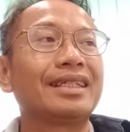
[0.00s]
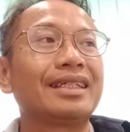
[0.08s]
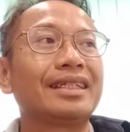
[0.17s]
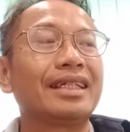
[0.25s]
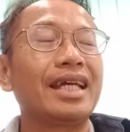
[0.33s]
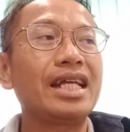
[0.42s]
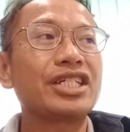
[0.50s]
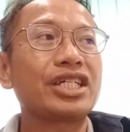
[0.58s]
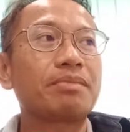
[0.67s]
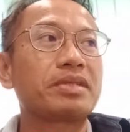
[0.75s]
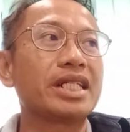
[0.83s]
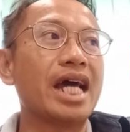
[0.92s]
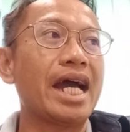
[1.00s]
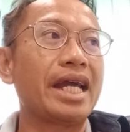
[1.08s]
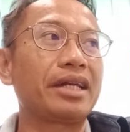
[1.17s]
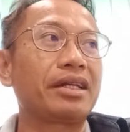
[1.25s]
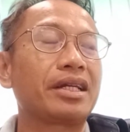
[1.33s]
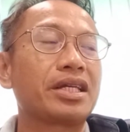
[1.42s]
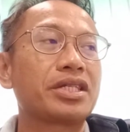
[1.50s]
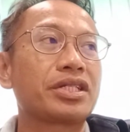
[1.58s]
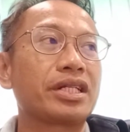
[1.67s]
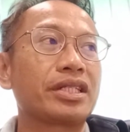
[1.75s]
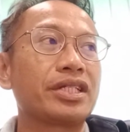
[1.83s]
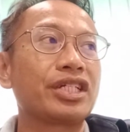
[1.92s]
And chapter 9,
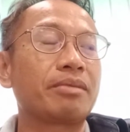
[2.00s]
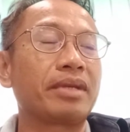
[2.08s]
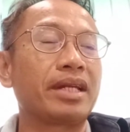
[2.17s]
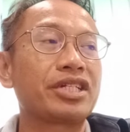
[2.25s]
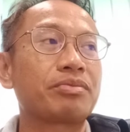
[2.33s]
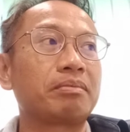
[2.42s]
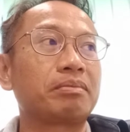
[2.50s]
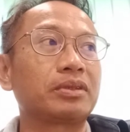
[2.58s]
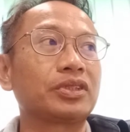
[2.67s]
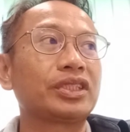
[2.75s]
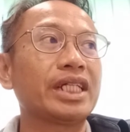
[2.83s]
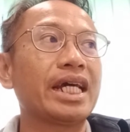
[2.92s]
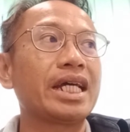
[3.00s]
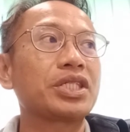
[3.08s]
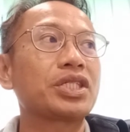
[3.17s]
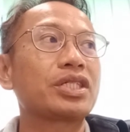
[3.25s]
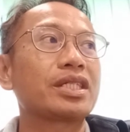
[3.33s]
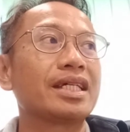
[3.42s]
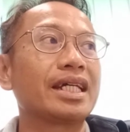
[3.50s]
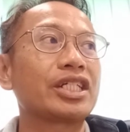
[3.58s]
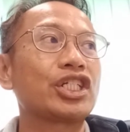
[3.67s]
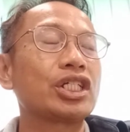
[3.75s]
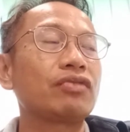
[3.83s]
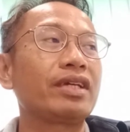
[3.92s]
strategic management process,
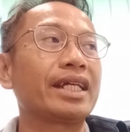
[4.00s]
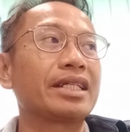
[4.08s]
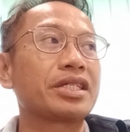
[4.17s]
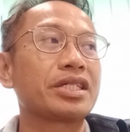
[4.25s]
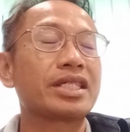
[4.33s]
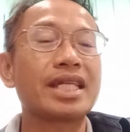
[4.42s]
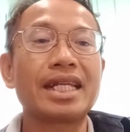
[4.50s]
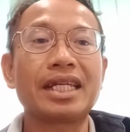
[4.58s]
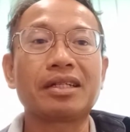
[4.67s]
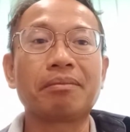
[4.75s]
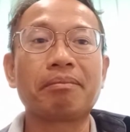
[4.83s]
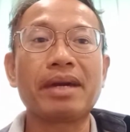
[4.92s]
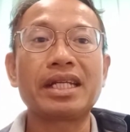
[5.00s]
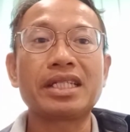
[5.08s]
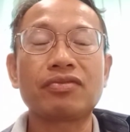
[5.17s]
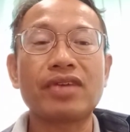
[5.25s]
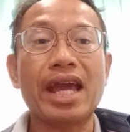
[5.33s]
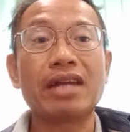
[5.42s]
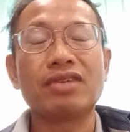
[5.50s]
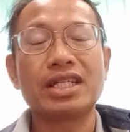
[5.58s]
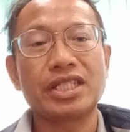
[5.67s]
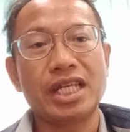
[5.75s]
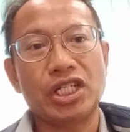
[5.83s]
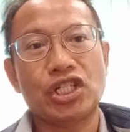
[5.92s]
achieving and sustaining competitive
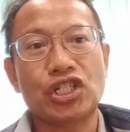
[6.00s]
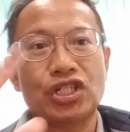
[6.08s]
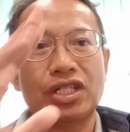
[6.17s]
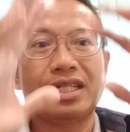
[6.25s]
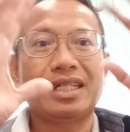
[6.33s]
advantage.